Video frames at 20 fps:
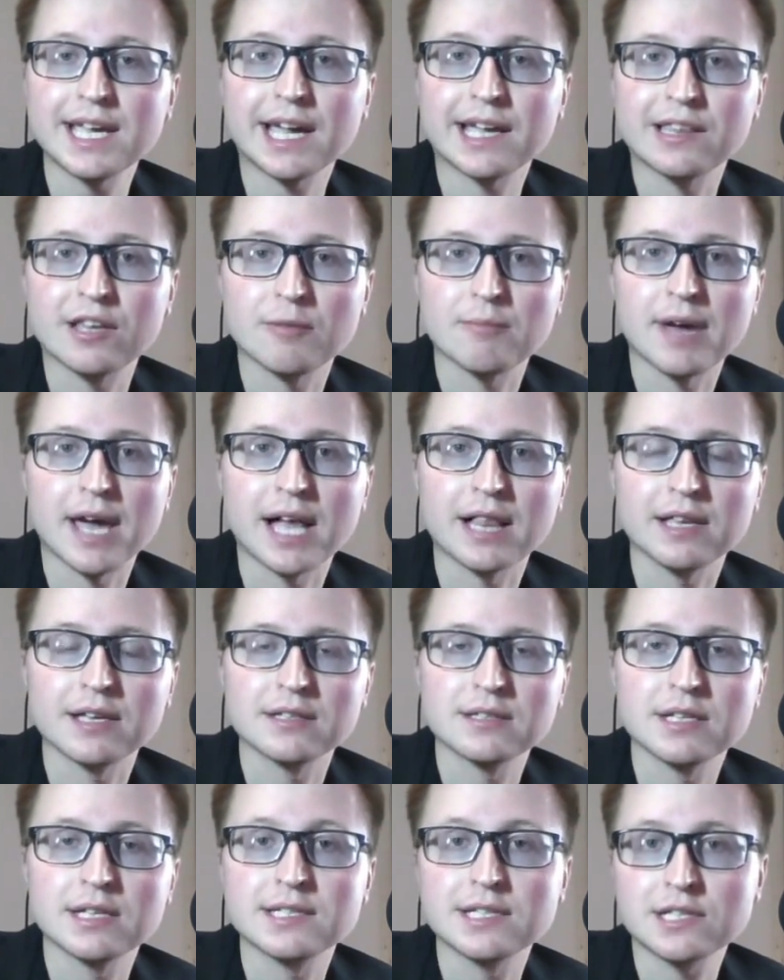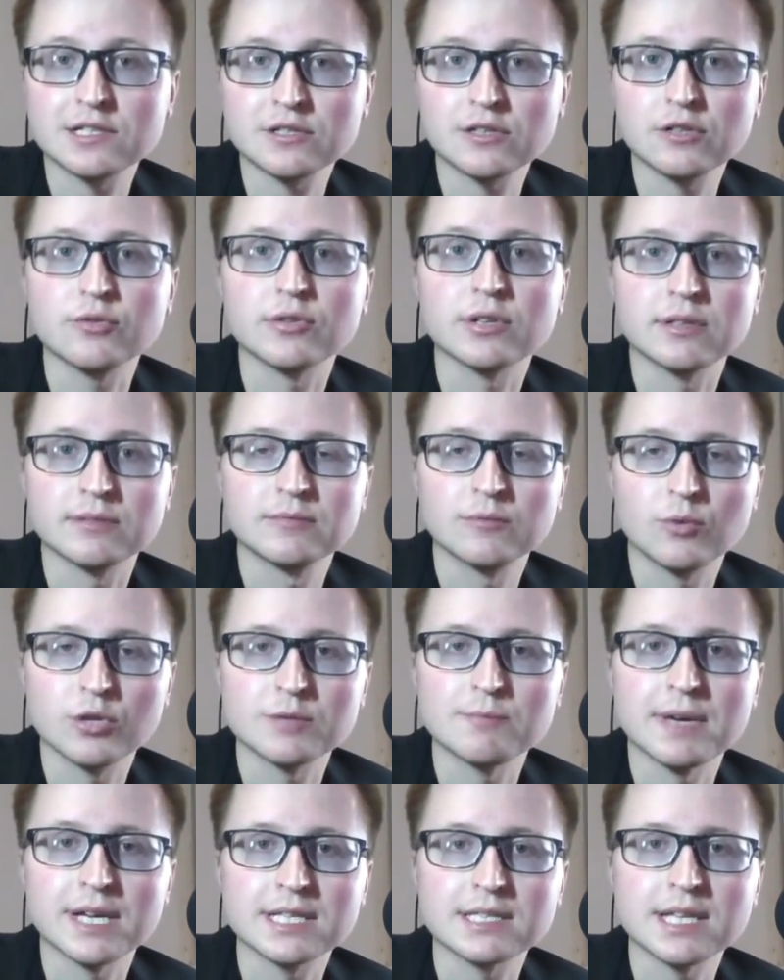on their ballot, it's excluded, which
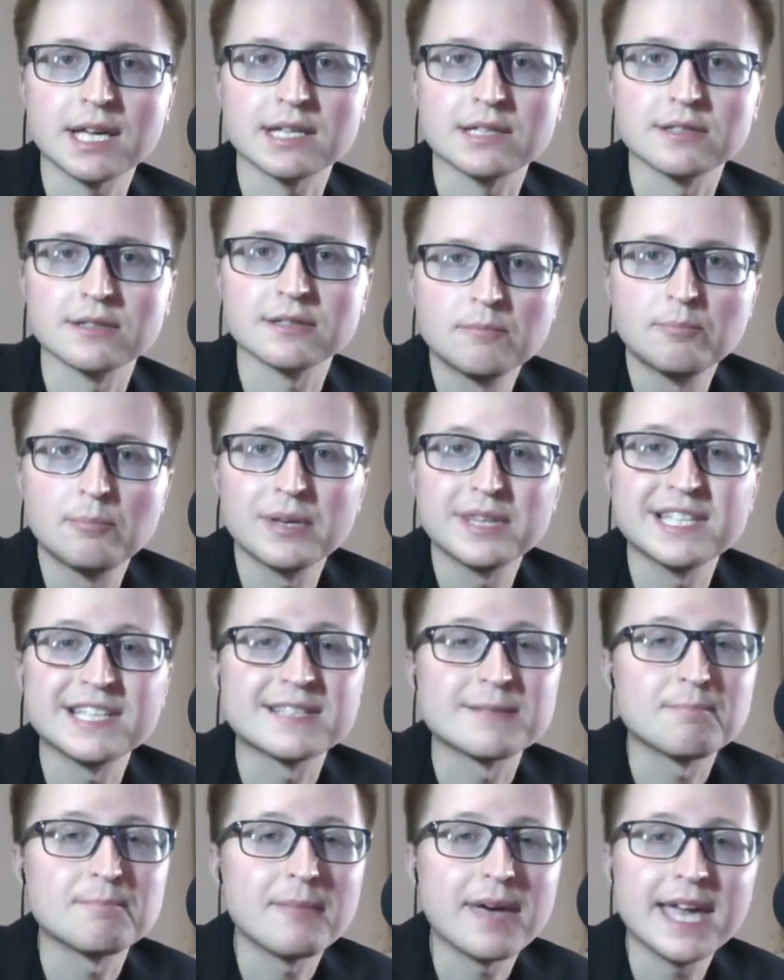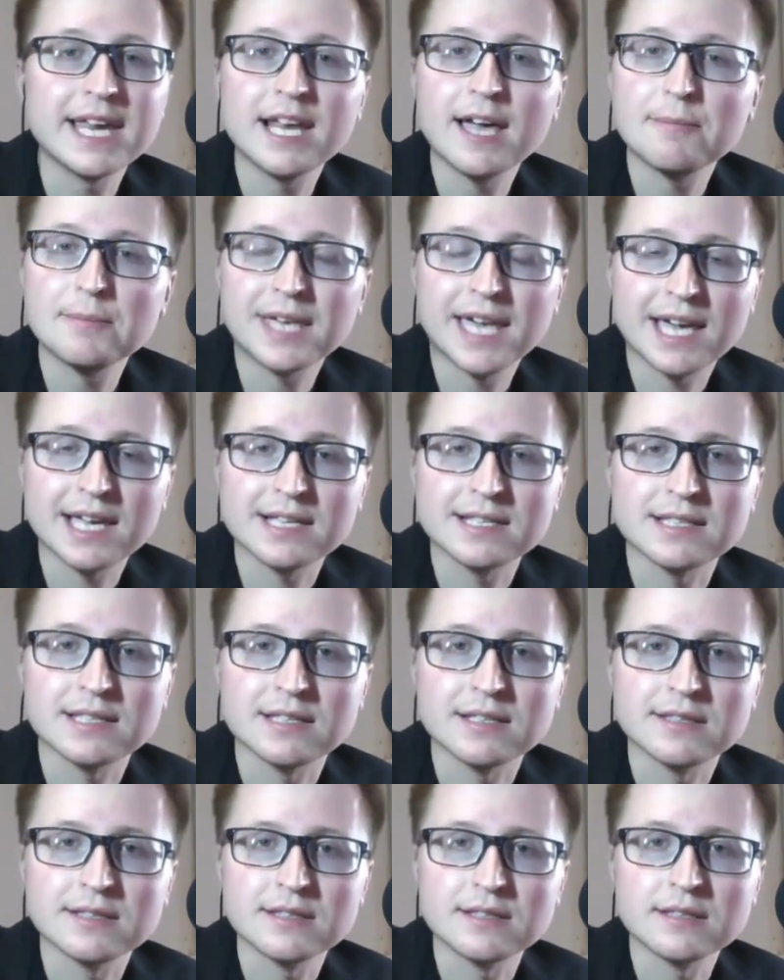makes sense. But these made-up
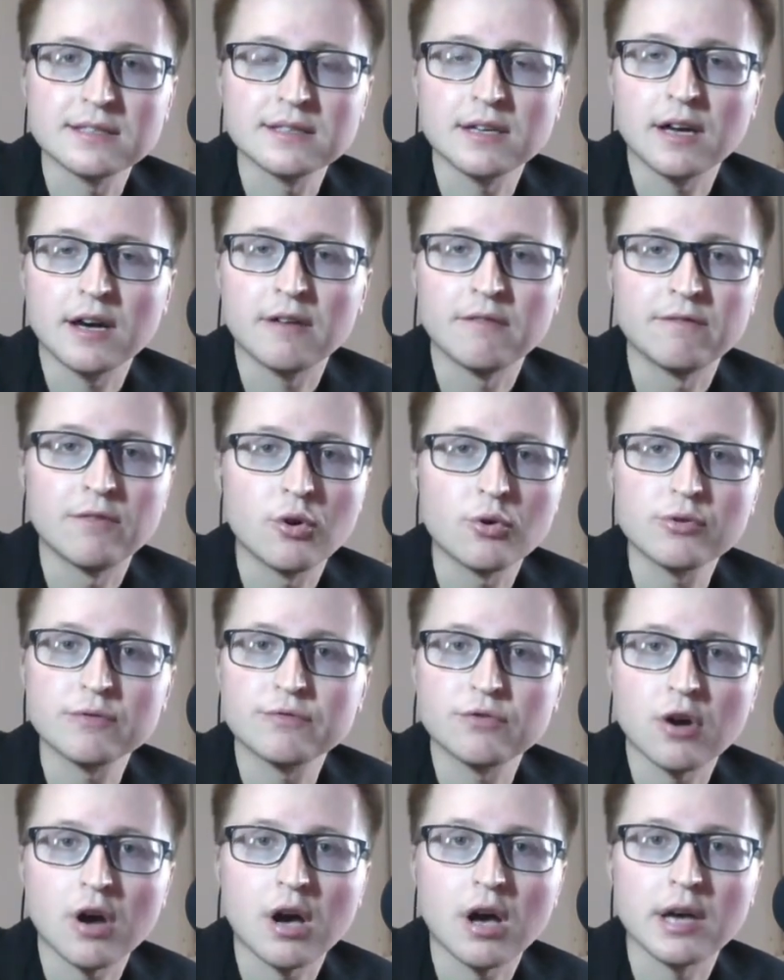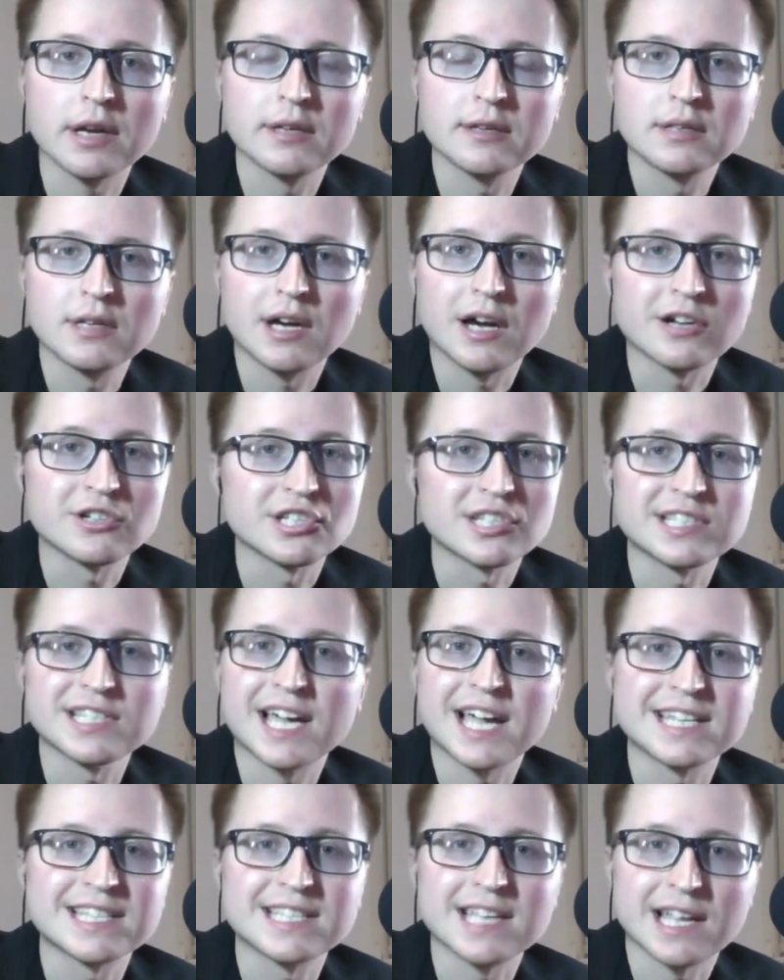cases of voter fraud are just
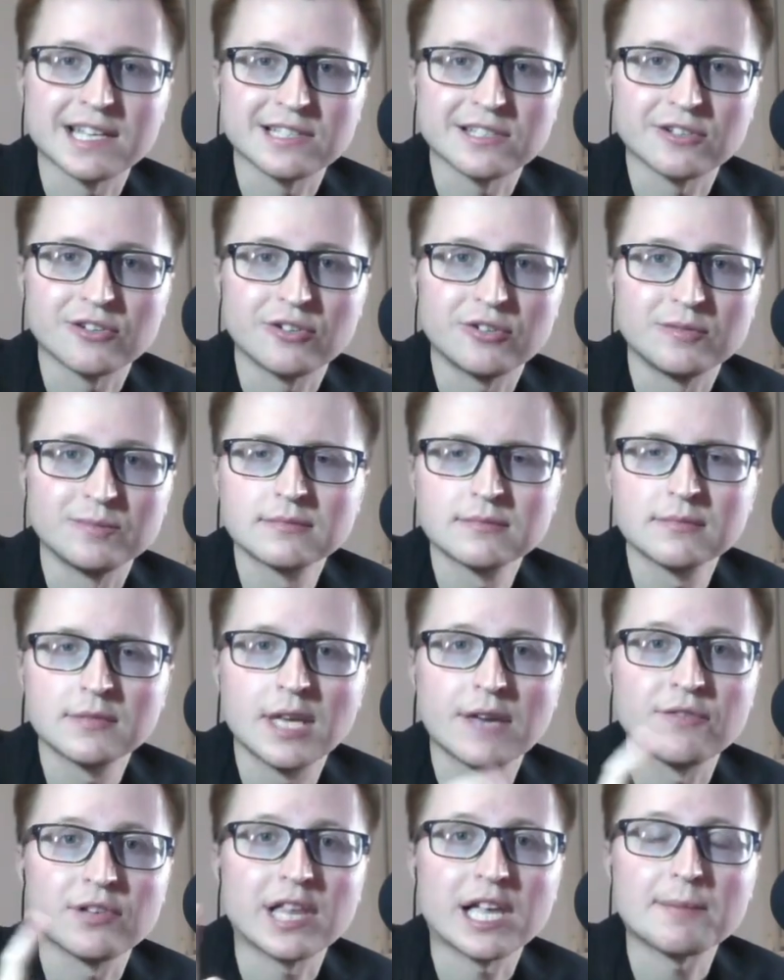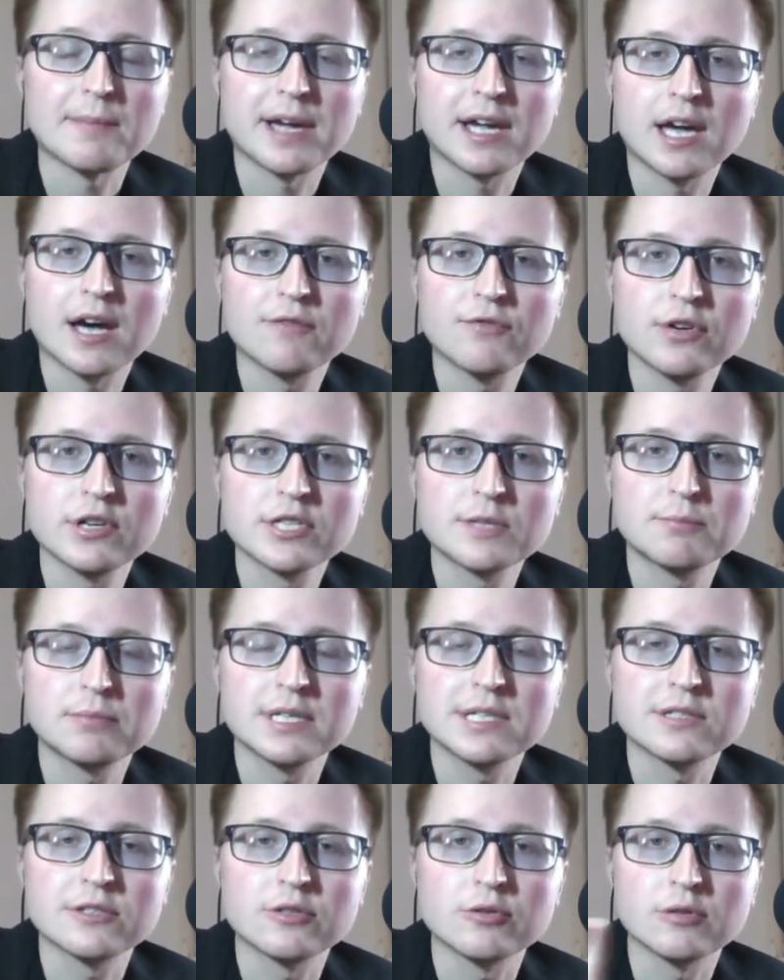nonsensical. If you like my coverage,
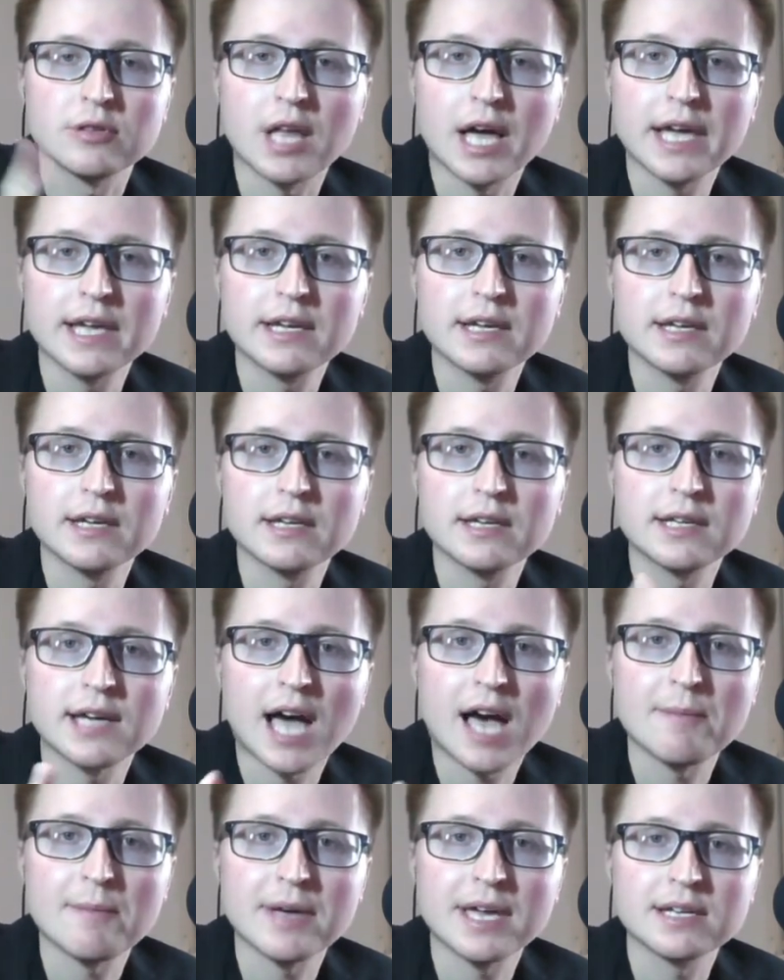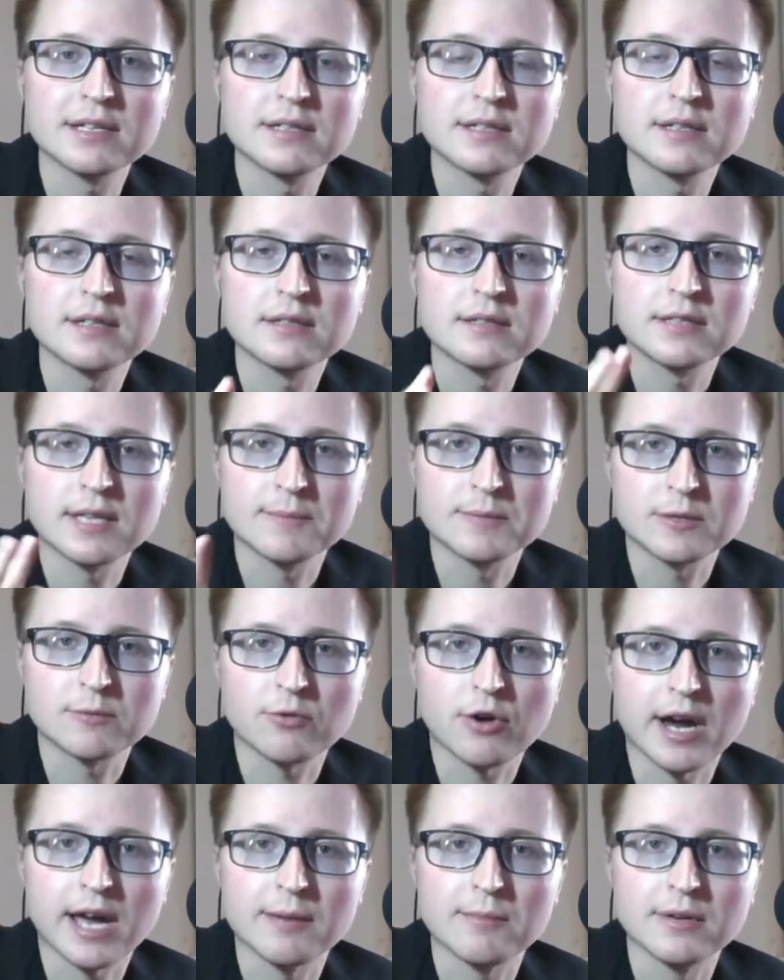please do like, comment,
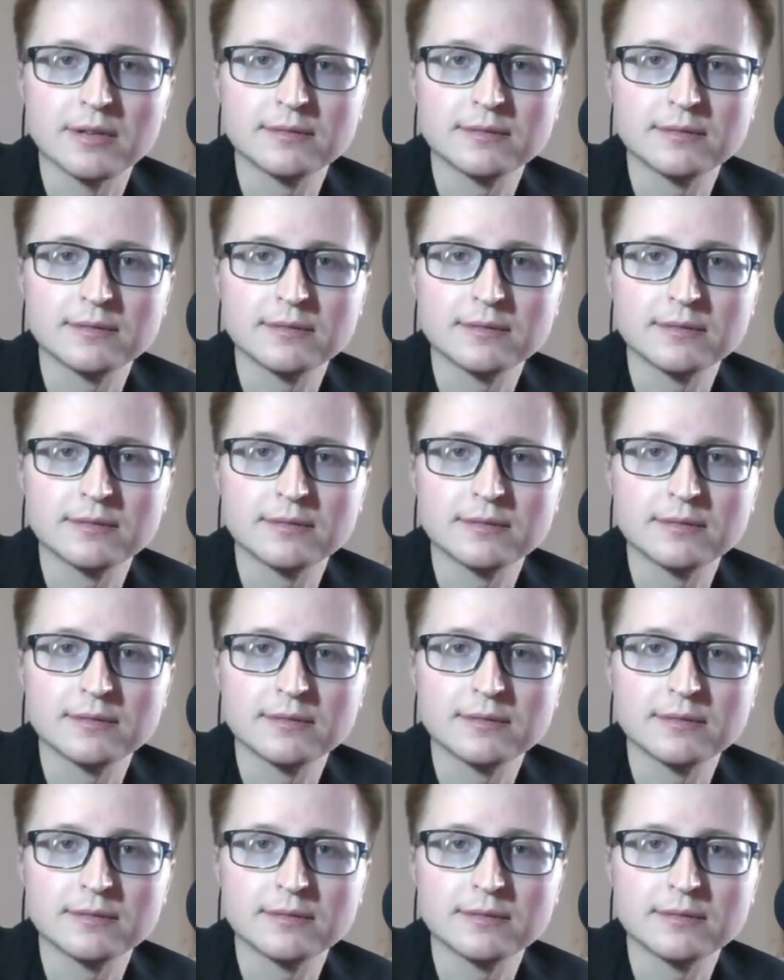subscribe.